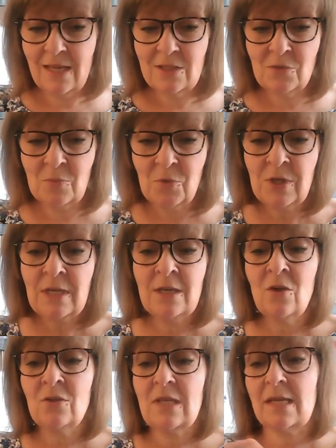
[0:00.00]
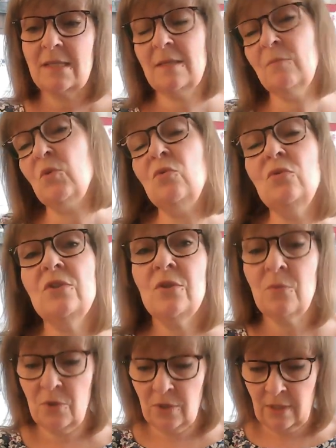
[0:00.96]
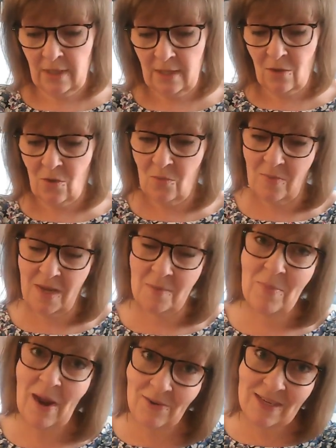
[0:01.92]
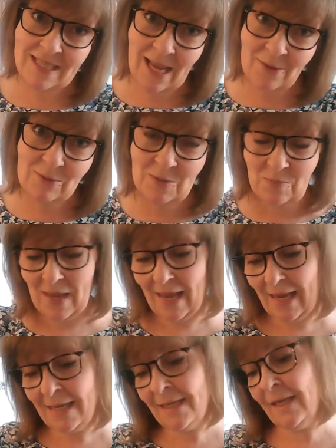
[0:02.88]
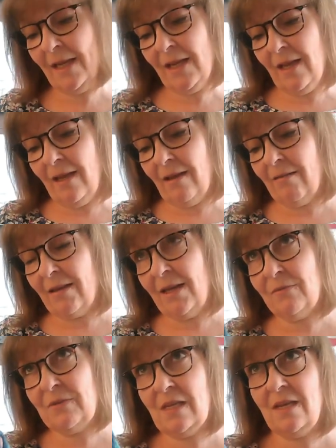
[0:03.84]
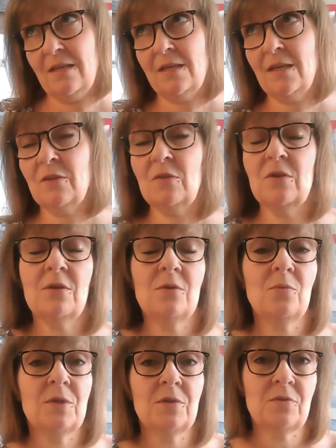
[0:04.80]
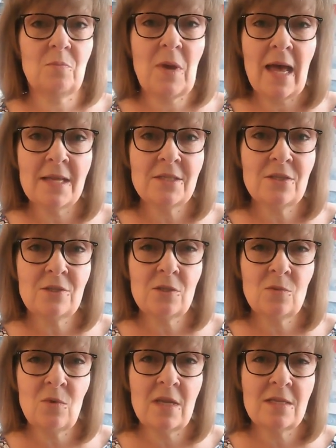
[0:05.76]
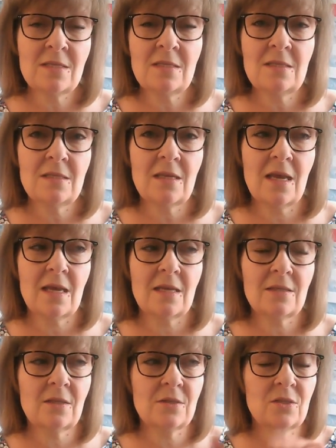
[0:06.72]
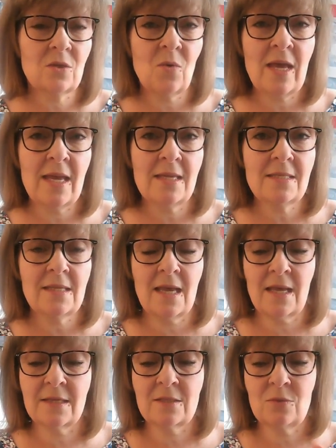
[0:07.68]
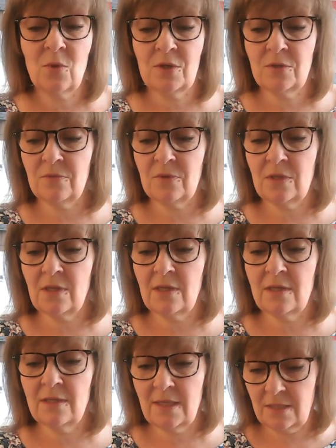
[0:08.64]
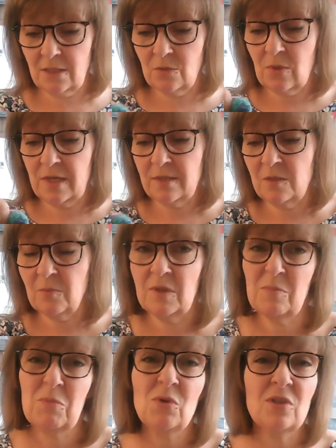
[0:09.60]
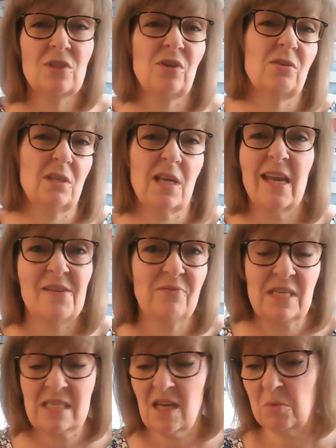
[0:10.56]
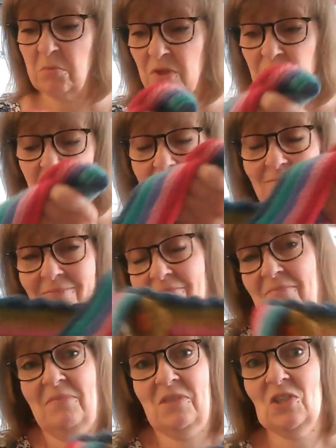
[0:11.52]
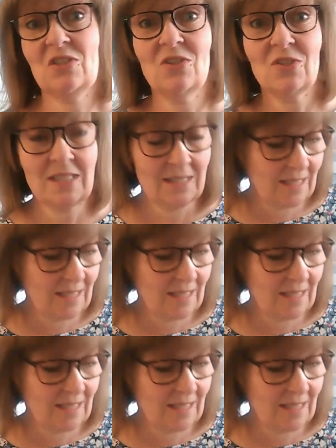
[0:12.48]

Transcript: So I'm working on that. I'm also working on my Barrett counterpane. I have done another one of the patterned ones the squares and one of the knitted ones, but I'm not going to show you that every time because it just looks the